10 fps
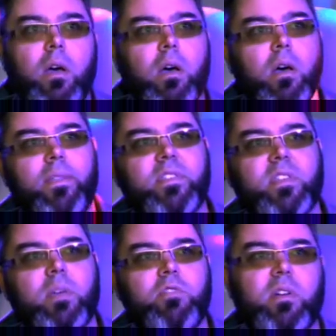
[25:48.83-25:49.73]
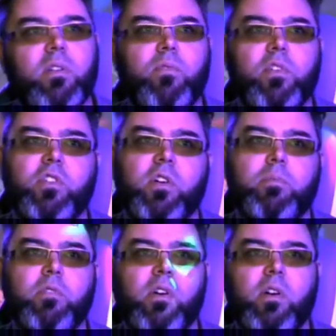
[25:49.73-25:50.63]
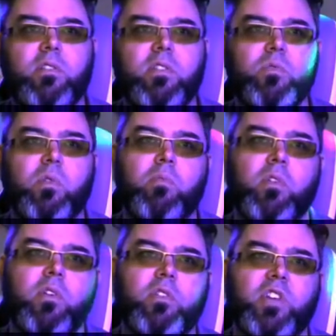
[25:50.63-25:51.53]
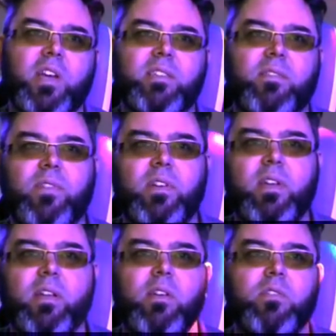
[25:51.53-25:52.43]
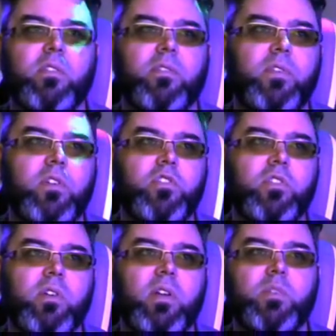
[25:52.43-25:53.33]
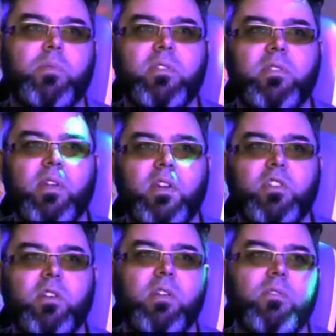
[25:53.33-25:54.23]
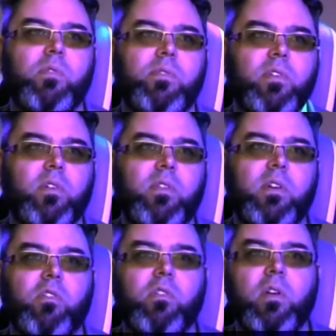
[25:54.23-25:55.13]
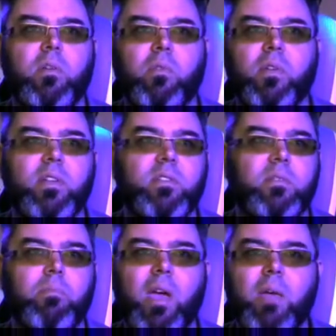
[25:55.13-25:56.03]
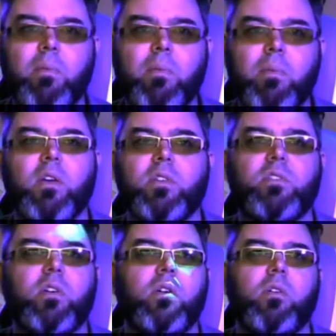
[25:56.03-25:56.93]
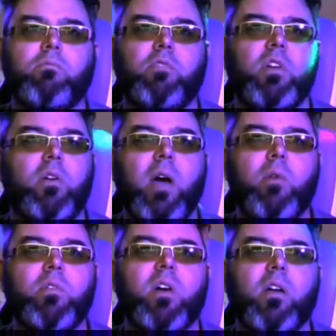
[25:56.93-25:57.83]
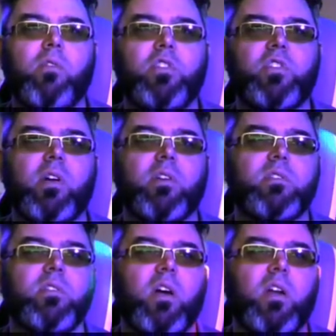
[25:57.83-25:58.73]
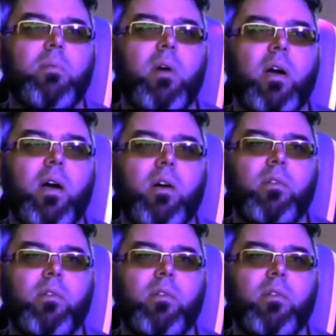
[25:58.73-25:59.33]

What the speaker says: on the subject of which cryptocurrencies will emerge as the fintech leaders of the future. In his presentation, he revealed the incredible instant payment. So, you know, now we're talking, Richard Ells is talking about how